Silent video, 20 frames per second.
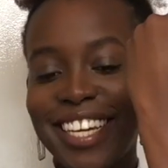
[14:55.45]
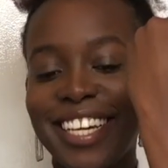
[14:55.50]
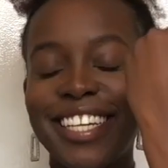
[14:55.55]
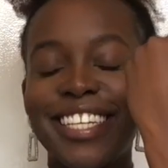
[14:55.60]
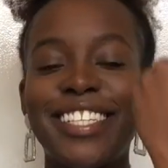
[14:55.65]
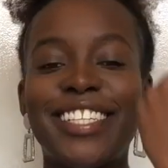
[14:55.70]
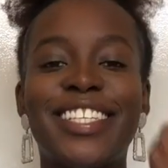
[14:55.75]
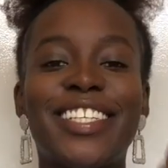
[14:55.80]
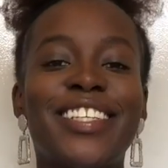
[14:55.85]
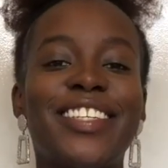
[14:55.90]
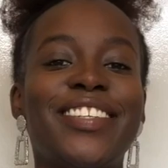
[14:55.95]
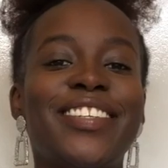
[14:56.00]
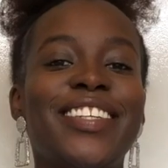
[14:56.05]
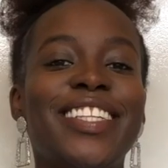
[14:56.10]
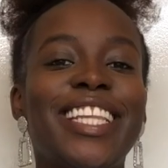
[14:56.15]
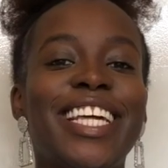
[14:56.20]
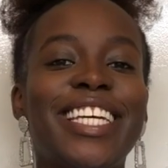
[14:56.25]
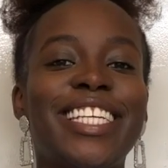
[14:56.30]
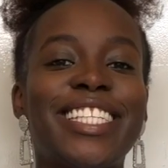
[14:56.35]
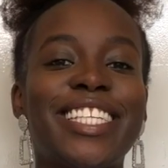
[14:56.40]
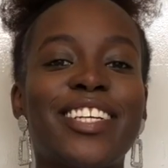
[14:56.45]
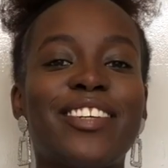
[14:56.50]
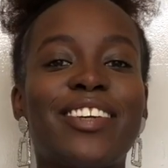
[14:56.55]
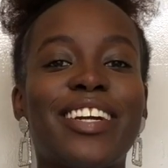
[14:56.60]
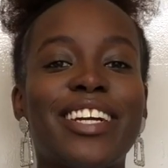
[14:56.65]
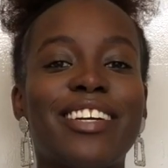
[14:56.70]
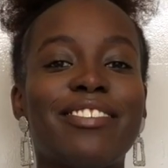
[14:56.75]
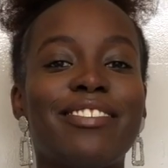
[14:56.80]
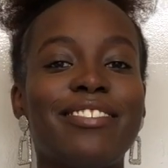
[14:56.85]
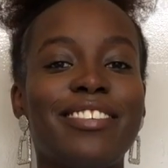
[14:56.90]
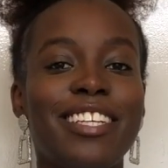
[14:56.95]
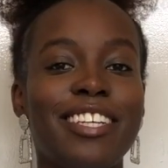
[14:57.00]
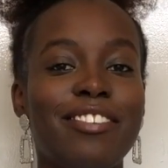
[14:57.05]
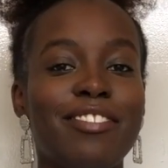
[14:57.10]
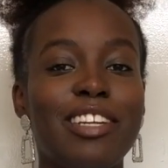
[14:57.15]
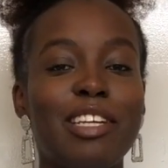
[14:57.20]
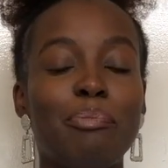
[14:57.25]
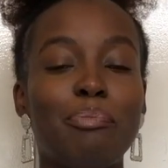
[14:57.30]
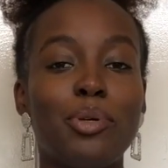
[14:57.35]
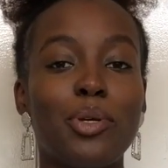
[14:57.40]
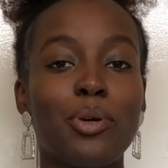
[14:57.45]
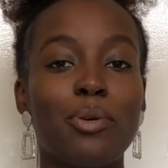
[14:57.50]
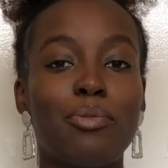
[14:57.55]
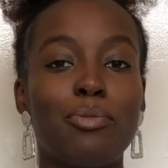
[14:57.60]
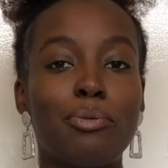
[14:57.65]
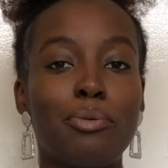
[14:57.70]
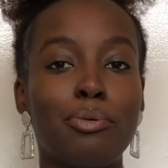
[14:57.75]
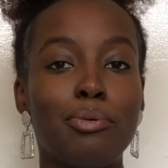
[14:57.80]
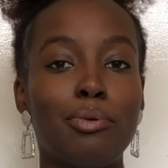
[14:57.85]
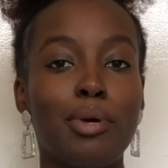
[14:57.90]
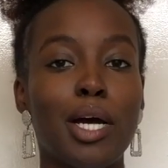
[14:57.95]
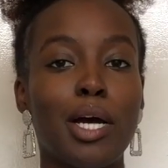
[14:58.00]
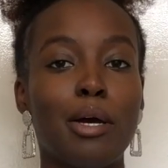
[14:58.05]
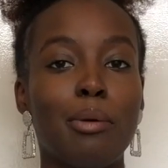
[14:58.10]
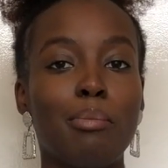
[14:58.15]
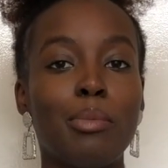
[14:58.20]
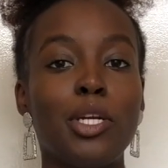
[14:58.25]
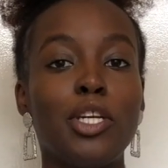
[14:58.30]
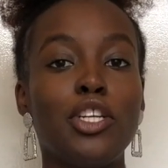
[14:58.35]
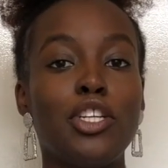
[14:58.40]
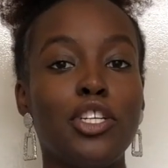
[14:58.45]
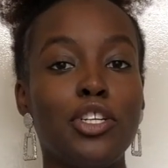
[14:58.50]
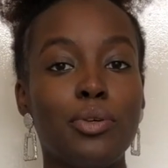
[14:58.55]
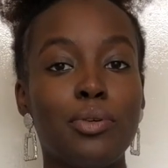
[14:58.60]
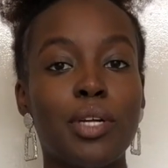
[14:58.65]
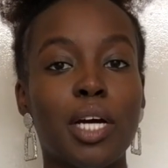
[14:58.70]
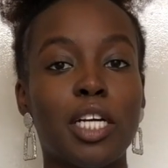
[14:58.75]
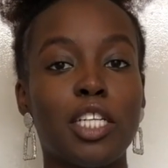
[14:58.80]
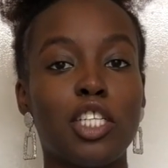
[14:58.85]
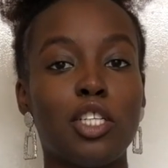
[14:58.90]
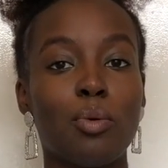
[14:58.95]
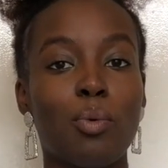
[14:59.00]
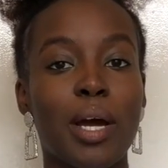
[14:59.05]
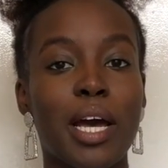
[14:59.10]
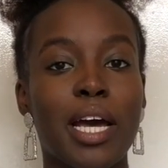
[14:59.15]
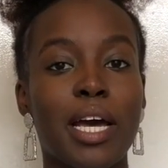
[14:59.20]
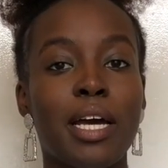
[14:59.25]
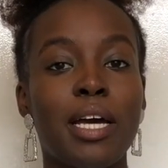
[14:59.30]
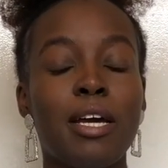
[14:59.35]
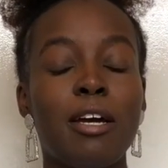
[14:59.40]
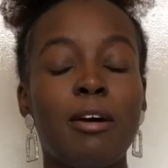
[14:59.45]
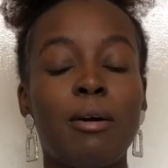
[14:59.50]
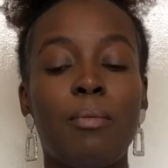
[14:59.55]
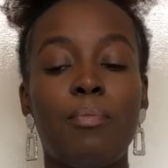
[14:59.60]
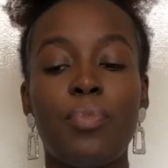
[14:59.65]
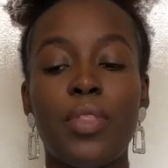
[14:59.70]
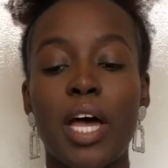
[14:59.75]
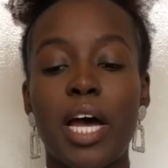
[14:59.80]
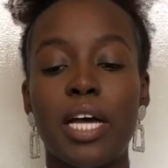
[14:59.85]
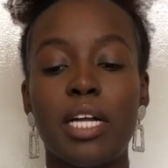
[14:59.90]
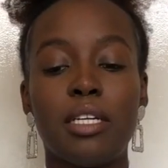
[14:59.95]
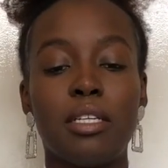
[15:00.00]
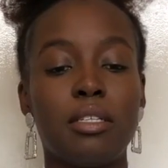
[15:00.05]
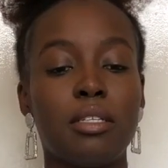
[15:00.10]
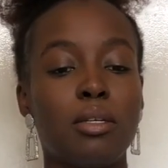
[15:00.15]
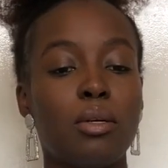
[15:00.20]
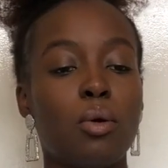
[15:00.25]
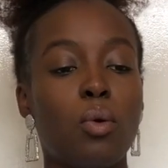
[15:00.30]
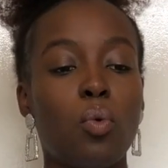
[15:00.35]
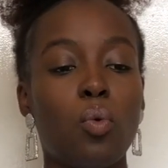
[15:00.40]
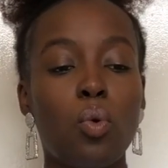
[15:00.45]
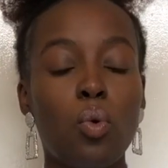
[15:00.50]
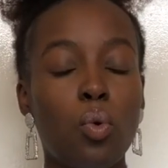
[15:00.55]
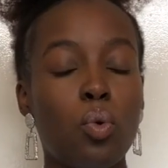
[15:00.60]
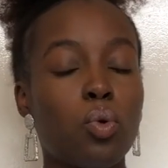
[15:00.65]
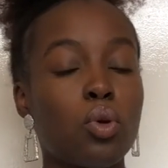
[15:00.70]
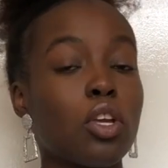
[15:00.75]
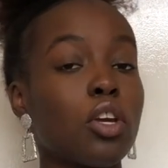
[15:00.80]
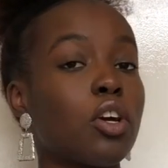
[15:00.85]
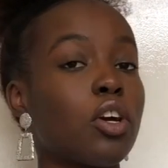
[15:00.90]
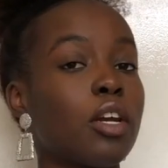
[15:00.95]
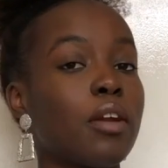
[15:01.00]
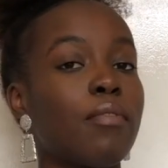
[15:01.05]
So they sell like really, really beautiful nude underwear, and ooh, you're gonna